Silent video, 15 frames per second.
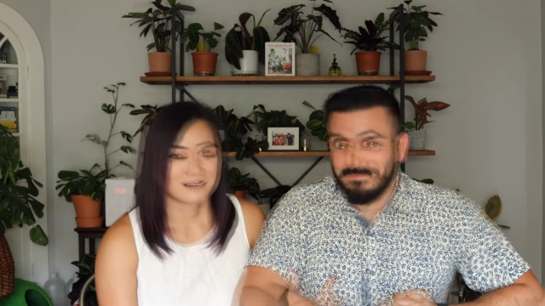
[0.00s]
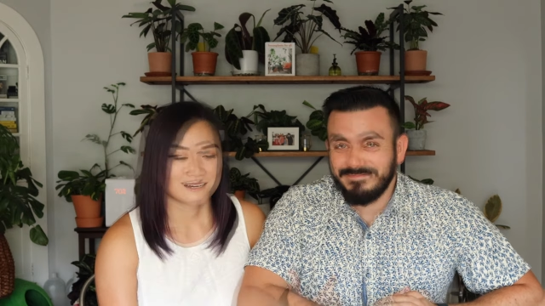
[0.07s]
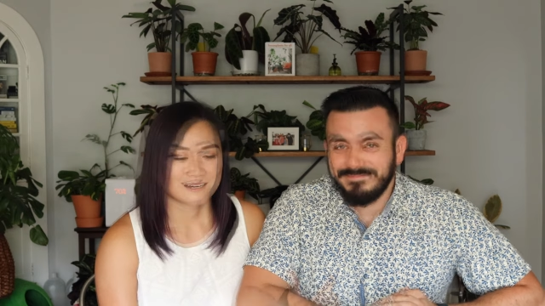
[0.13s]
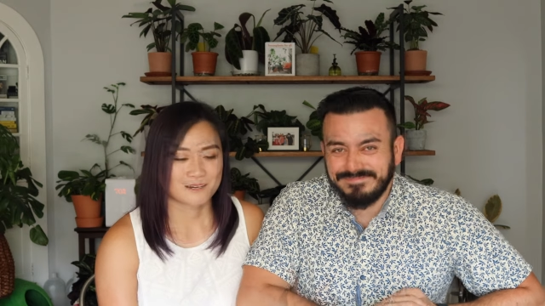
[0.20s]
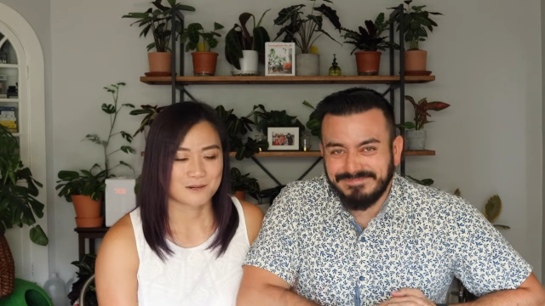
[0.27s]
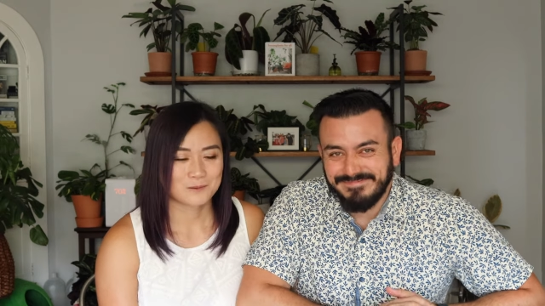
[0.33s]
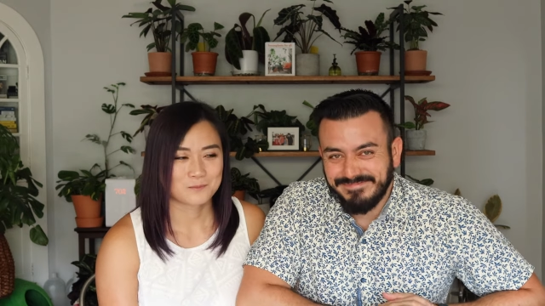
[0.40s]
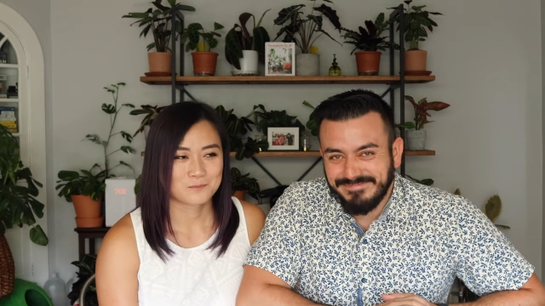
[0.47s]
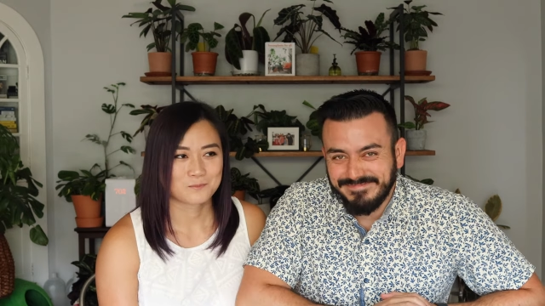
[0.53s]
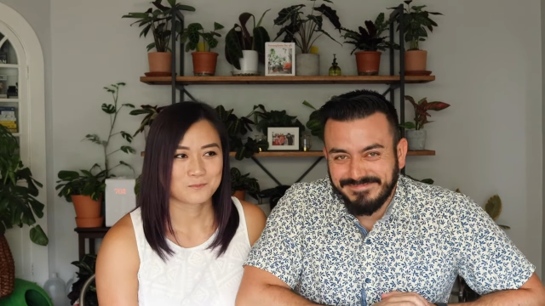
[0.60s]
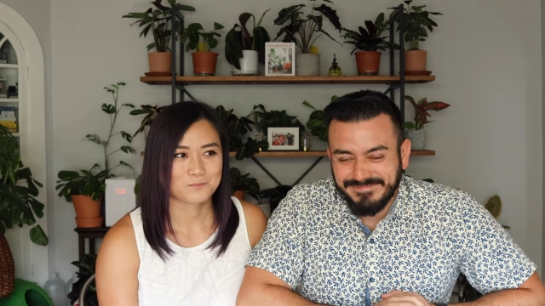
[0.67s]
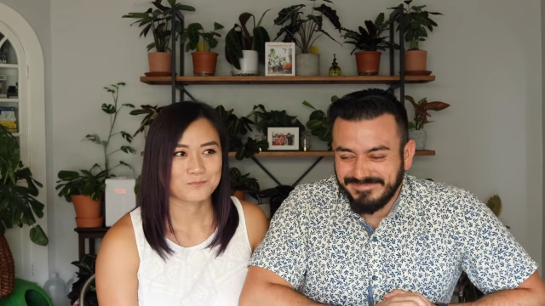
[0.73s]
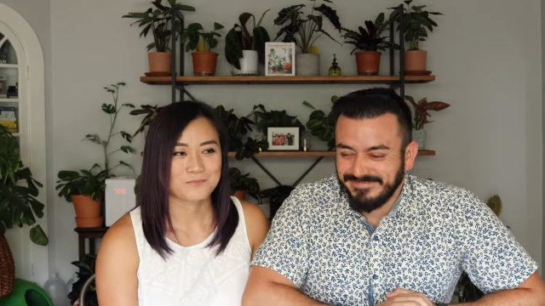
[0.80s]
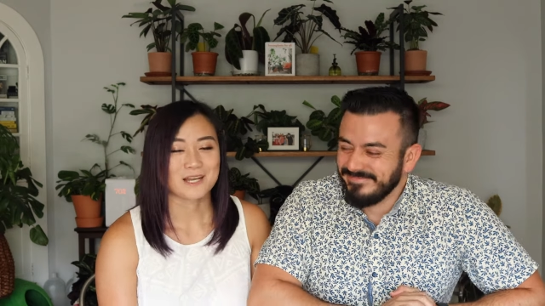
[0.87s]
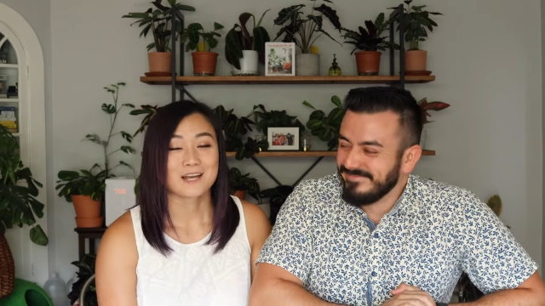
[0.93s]
Speaker 1: Um,
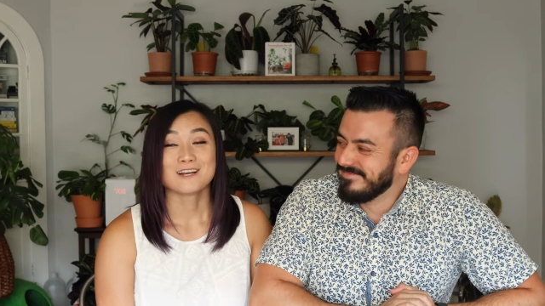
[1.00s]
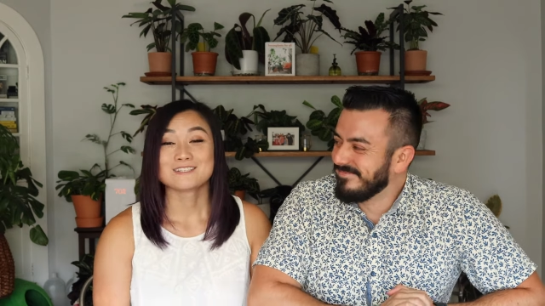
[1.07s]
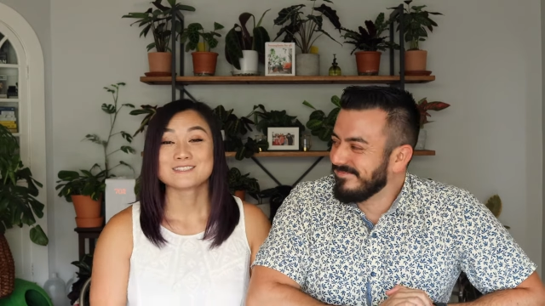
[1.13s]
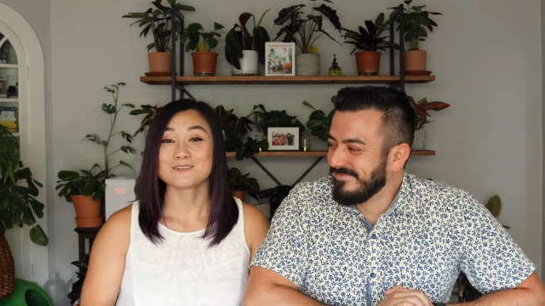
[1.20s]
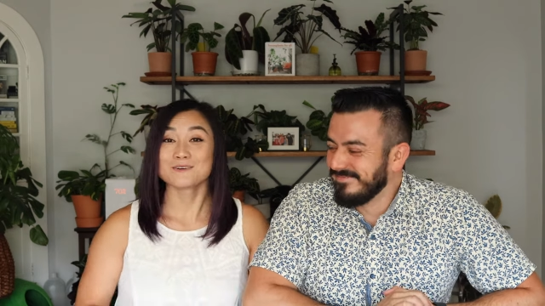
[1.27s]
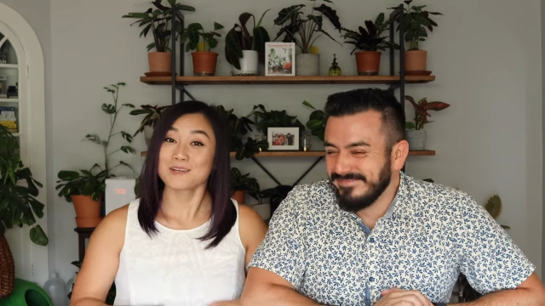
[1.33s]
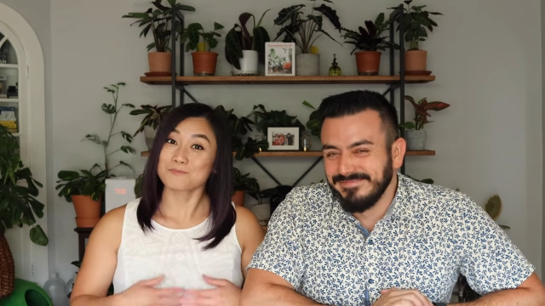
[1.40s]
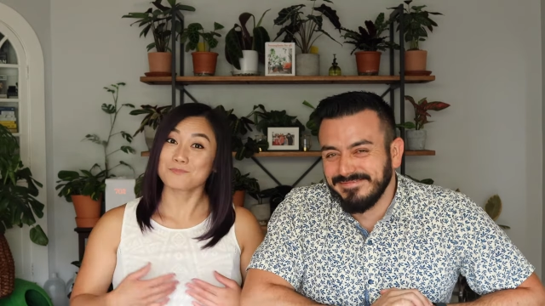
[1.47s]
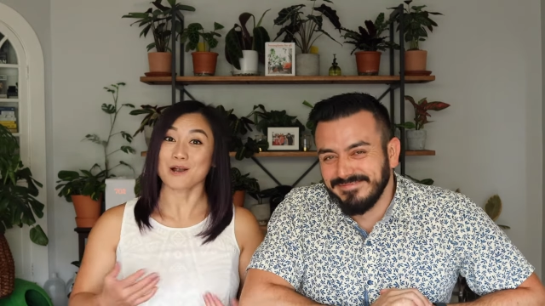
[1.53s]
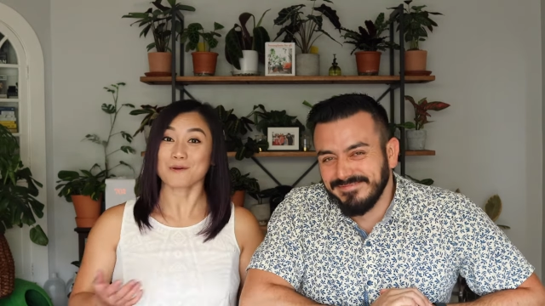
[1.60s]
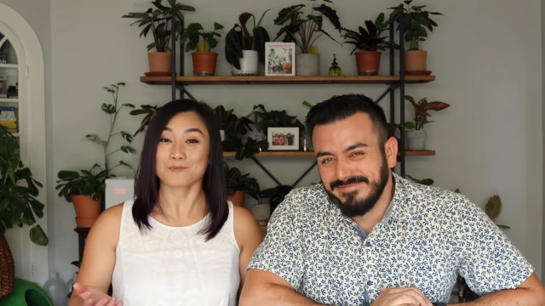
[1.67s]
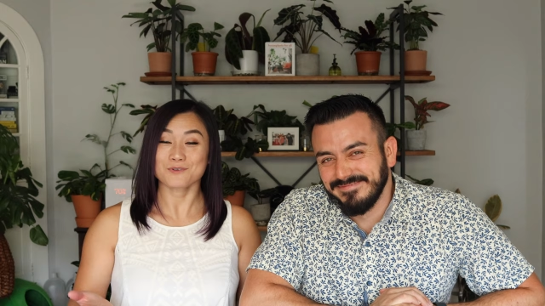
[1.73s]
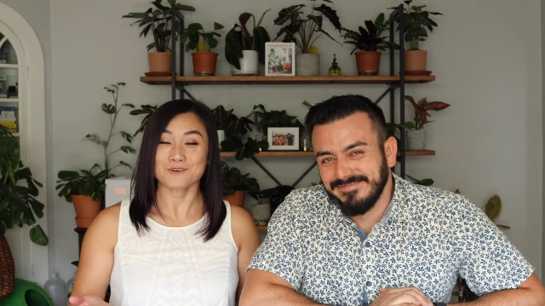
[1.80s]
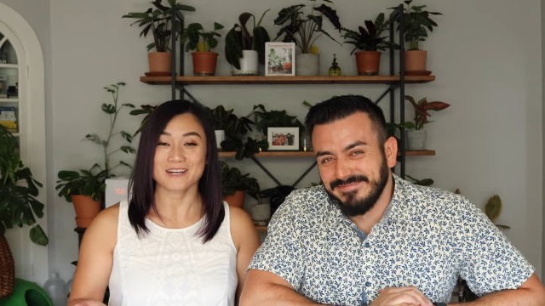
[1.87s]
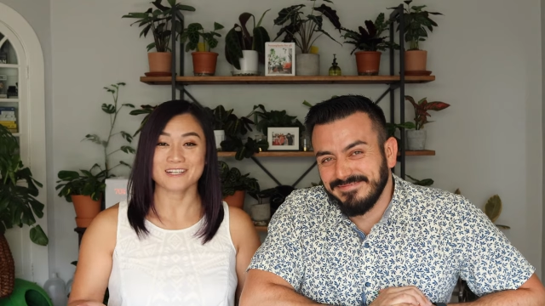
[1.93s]
so in
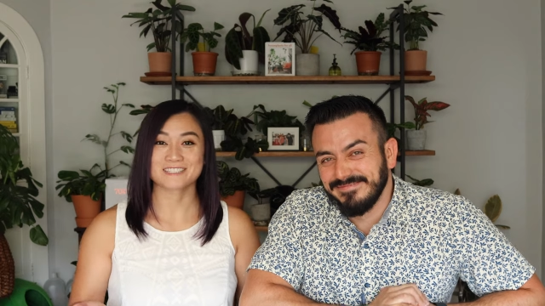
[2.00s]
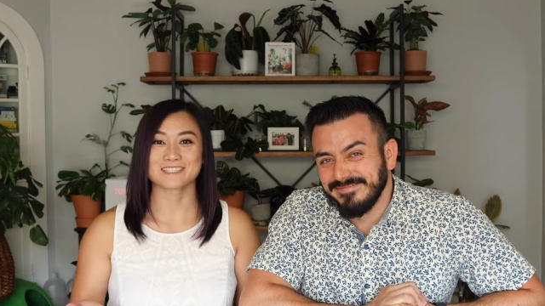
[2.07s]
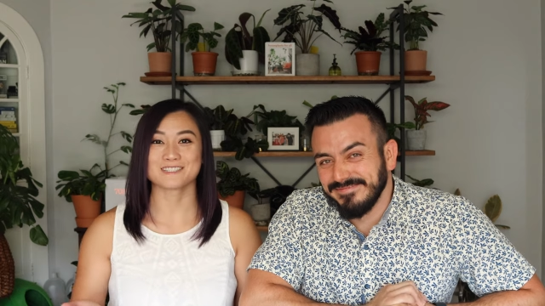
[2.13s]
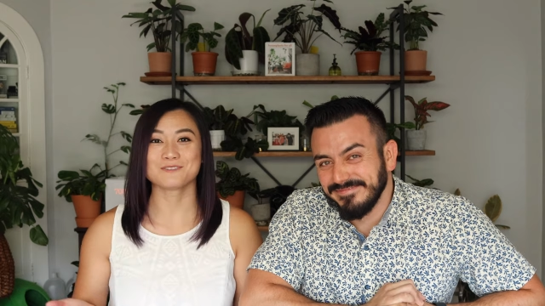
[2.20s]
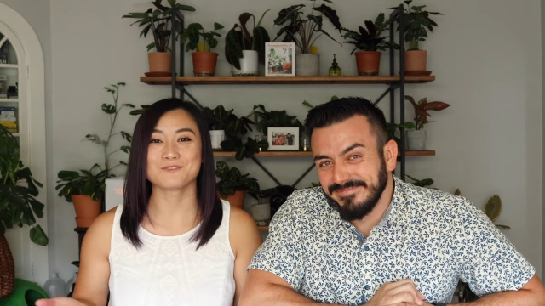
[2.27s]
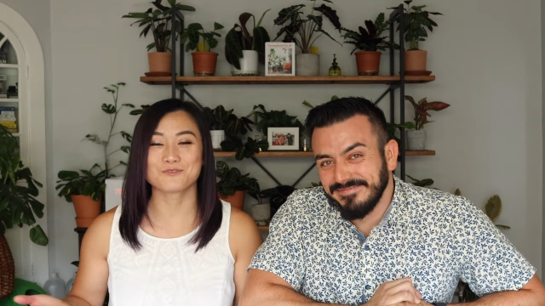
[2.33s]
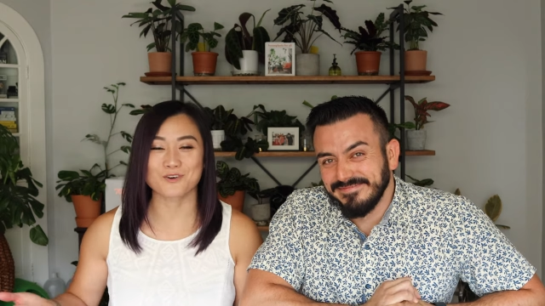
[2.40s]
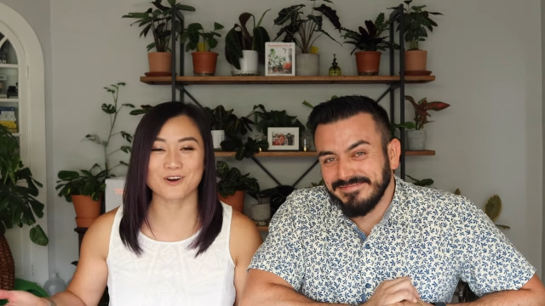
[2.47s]
preparation